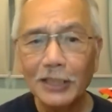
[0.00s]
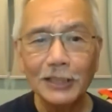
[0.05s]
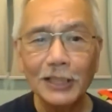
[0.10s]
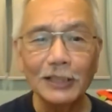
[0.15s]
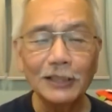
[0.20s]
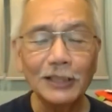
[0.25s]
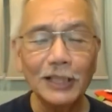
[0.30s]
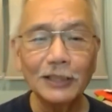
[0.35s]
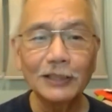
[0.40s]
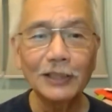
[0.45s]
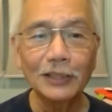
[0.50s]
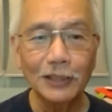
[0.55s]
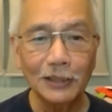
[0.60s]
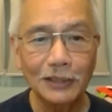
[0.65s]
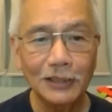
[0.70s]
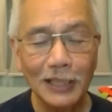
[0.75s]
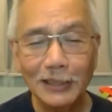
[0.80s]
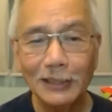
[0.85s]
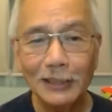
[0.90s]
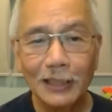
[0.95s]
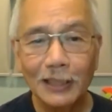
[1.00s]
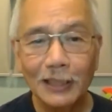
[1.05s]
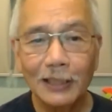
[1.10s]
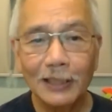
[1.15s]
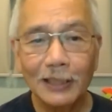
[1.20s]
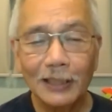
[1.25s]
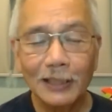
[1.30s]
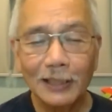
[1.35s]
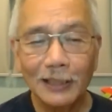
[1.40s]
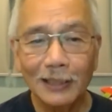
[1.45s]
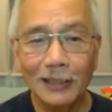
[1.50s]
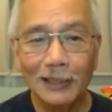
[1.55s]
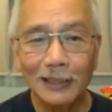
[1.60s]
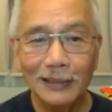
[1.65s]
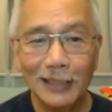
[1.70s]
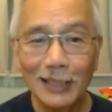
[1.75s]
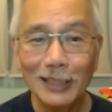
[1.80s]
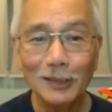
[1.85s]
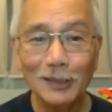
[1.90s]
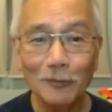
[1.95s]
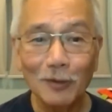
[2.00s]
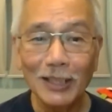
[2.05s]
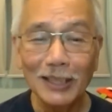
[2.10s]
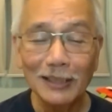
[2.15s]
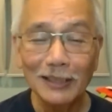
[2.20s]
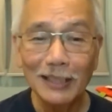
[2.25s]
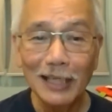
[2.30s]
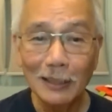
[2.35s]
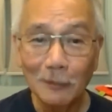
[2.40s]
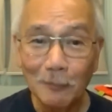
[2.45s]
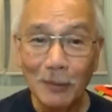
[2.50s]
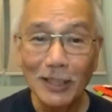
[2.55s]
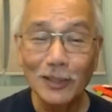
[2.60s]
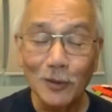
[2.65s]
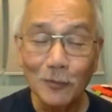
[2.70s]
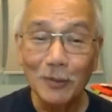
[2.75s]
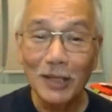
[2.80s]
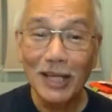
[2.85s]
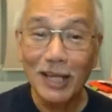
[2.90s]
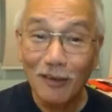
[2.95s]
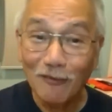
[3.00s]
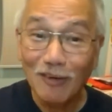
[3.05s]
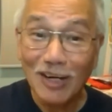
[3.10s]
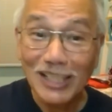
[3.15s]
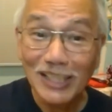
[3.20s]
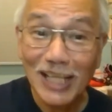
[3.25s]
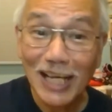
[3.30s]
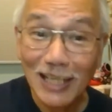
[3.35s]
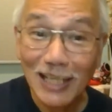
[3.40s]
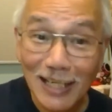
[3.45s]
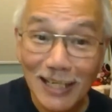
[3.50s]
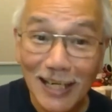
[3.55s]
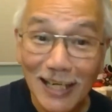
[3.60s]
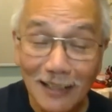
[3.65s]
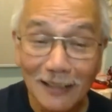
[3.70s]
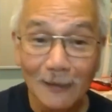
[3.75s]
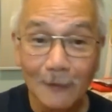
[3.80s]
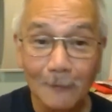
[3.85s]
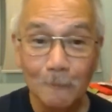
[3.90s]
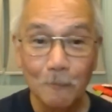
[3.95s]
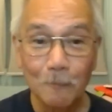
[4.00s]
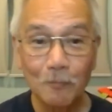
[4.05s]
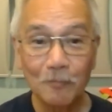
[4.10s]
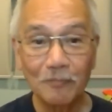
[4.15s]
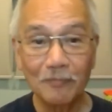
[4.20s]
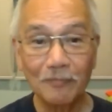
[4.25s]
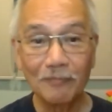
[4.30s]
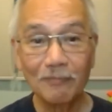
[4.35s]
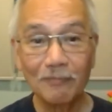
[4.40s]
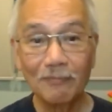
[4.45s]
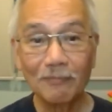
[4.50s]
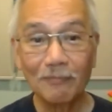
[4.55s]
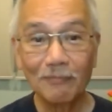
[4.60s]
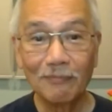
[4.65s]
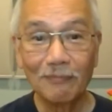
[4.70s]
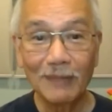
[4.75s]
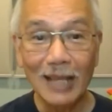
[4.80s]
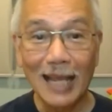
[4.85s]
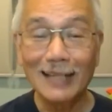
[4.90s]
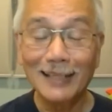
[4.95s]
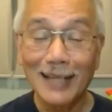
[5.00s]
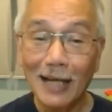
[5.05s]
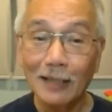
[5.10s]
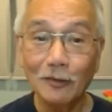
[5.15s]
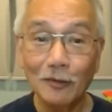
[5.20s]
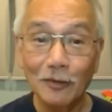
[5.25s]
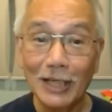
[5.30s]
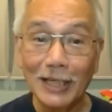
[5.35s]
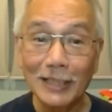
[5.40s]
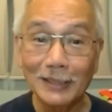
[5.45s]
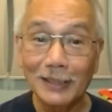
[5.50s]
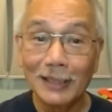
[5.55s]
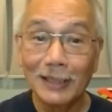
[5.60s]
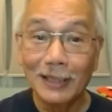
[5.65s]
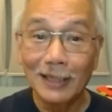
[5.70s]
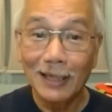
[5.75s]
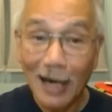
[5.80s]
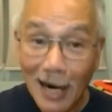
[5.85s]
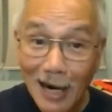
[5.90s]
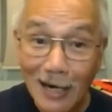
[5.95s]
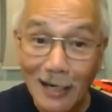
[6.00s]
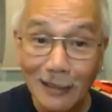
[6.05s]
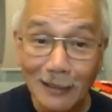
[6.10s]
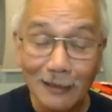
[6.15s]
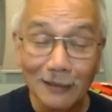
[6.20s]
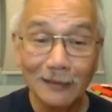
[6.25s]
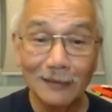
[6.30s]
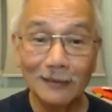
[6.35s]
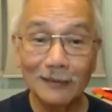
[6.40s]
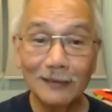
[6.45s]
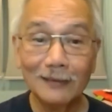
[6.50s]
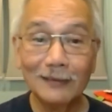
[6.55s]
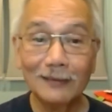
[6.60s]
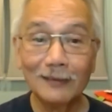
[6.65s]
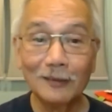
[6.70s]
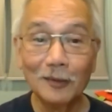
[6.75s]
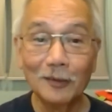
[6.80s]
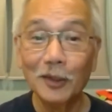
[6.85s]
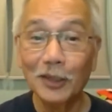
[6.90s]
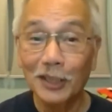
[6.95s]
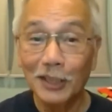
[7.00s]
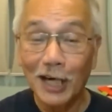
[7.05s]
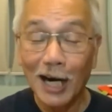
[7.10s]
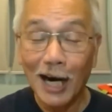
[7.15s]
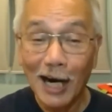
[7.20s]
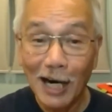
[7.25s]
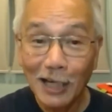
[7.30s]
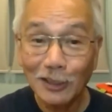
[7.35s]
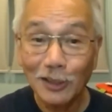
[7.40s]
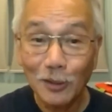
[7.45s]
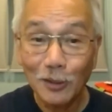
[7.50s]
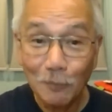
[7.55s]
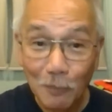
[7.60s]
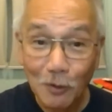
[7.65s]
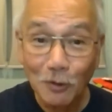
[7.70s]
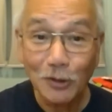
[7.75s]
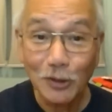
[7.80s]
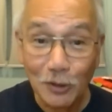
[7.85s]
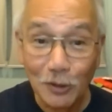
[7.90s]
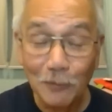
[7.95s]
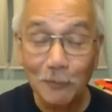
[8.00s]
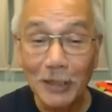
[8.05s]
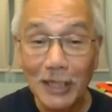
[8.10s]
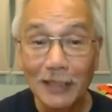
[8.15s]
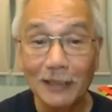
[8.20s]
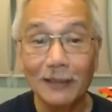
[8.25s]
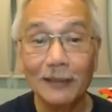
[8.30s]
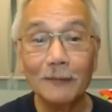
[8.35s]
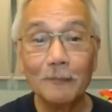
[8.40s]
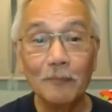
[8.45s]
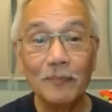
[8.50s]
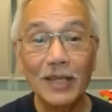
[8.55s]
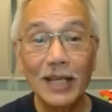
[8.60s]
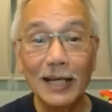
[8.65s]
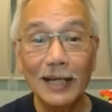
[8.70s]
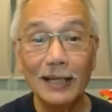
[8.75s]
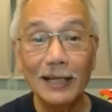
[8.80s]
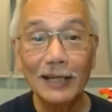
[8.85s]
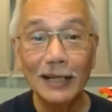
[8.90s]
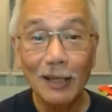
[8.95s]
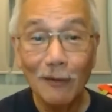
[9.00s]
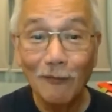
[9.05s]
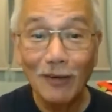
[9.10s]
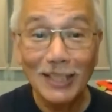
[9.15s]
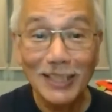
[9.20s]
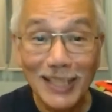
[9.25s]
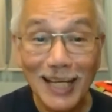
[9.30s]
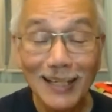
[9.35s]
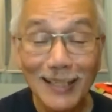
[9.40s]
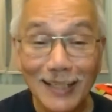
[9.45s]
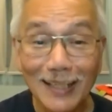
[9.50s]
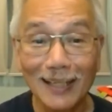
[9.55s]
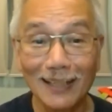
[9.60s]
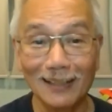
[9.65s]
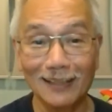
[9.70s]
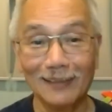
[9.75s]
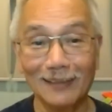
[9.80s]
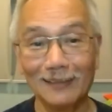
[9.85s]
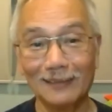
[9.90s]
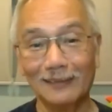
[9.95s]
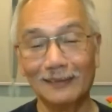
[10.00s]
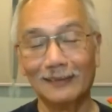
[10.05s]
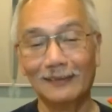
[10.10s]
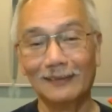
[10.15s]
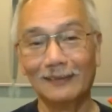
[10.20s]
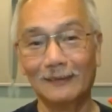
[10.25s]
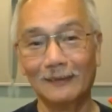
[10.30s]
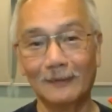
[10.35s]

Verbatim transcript: brothers and sisters, this, this is what it means to be evangelical. And Catholics are or are supposed to be uh, evangelical.